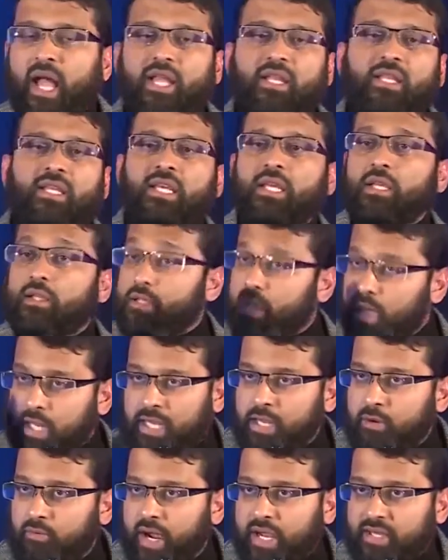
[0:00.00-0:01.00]
and
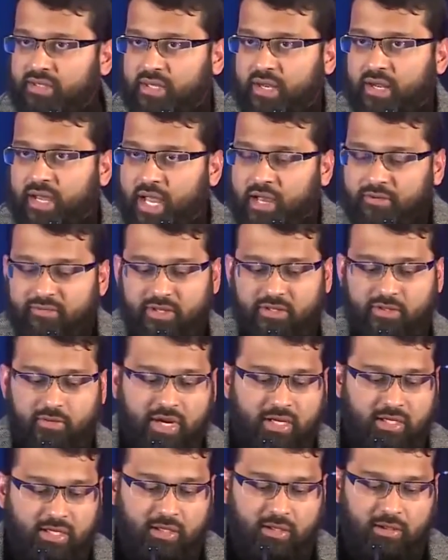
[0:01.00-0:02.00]
he writes, and I have his
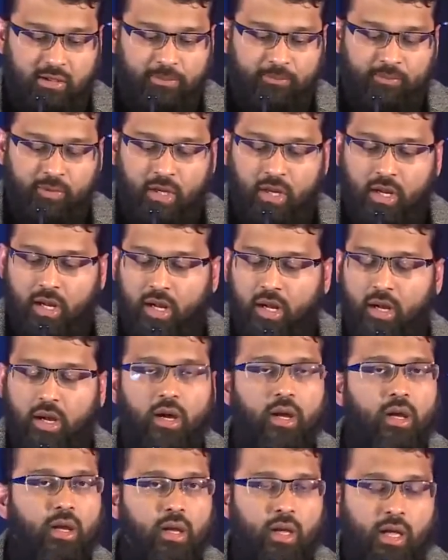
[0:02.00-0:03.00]
writings,
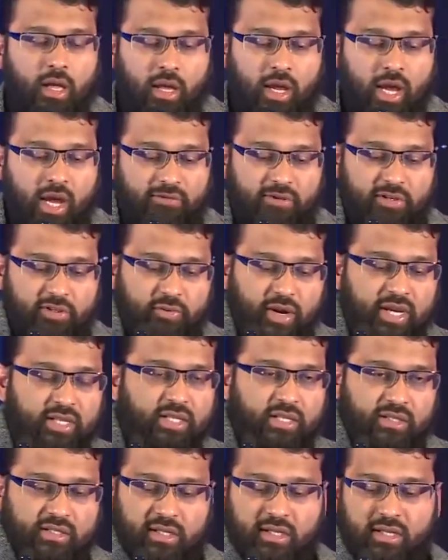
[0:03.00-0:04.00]

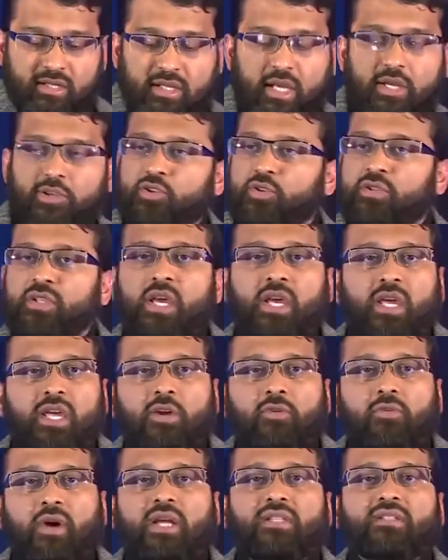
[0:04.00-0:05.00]
and his lectures.
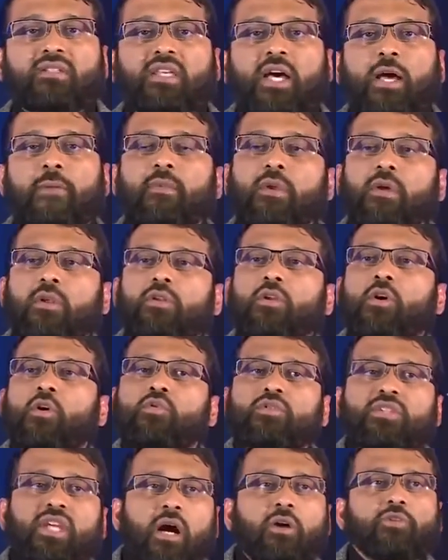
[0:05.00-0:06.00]
He writes that
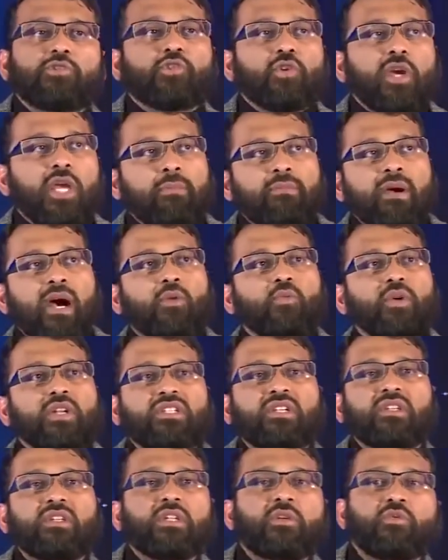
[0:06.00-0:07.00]
no doubt Juhayman,
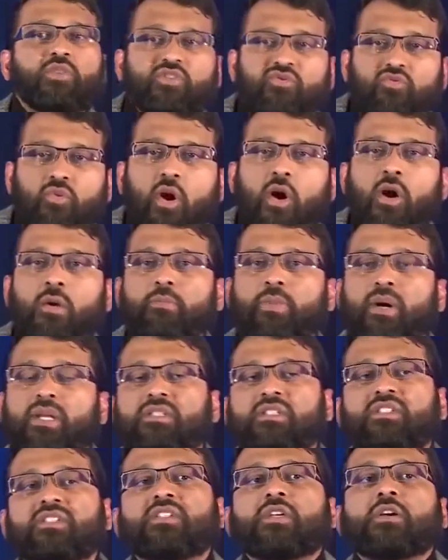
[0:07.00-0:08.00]
what he did was wrong,
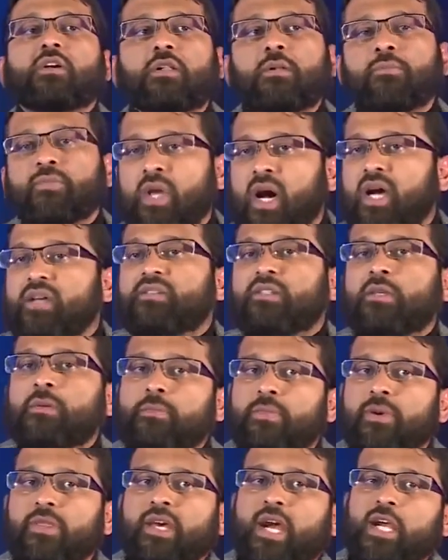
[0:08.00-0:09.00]
but still I
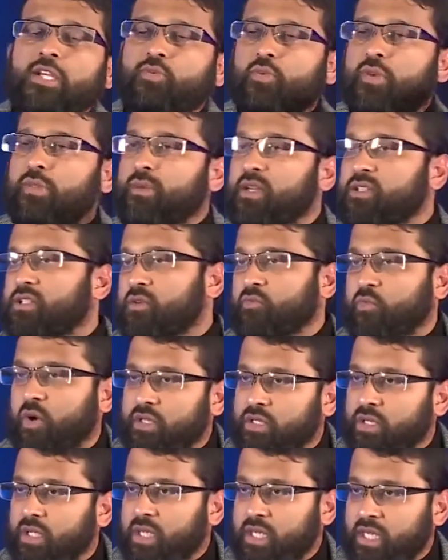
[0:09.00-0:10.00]
sympathize with much of
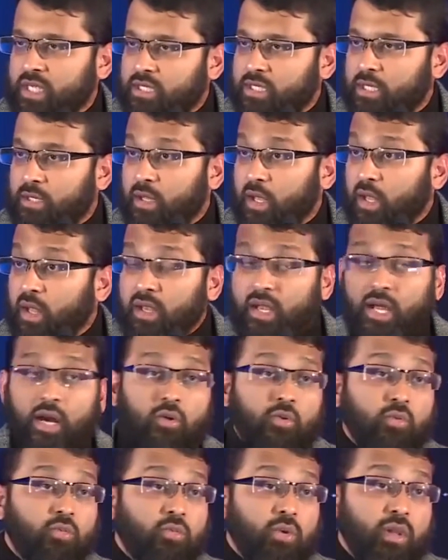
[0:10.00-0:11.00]
what he did.
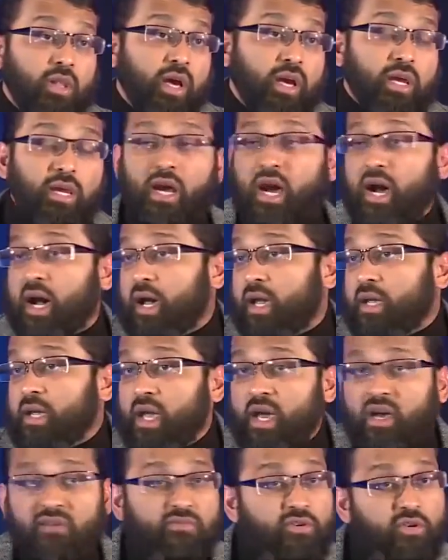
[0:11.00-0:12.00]
Now, wallahi, I
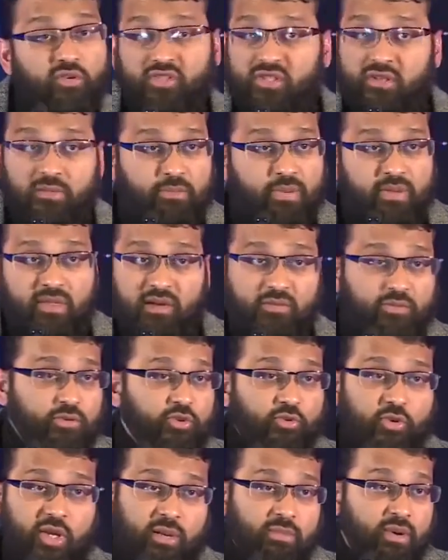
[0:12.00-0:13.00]
have no sympathy for
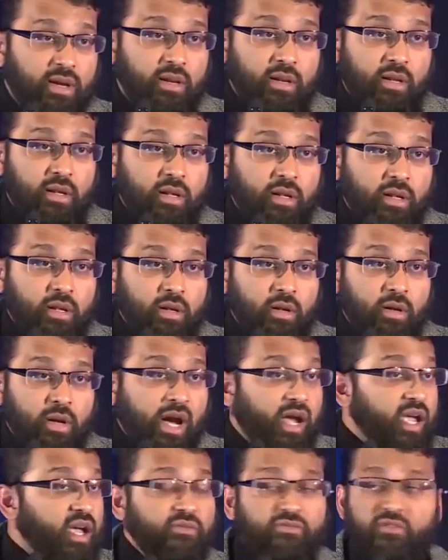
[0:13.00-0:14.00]
Juhayman.
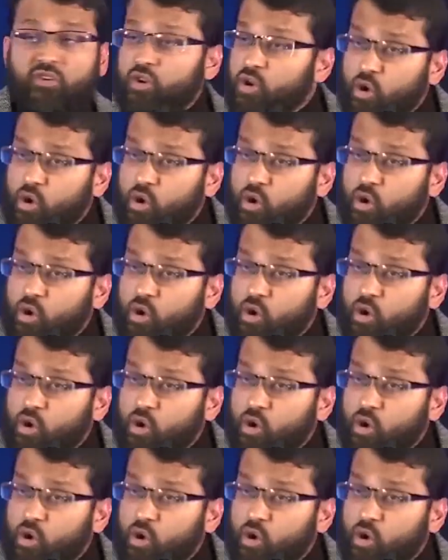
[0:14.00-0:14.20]
I have